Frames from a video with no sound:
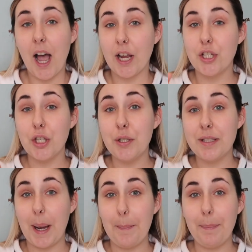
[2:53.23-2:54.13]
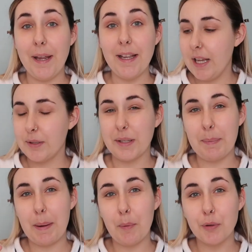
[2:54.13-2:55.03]
I do damp it, so it's a
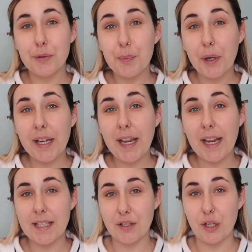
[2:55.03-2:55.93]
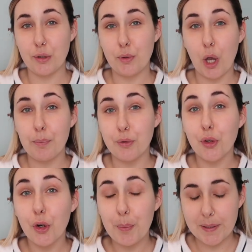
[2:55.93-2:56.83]
bit more springy, it doesn't
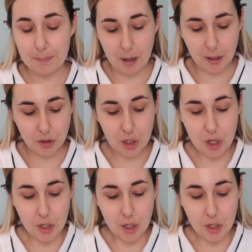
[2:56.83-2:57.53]
absorb as much.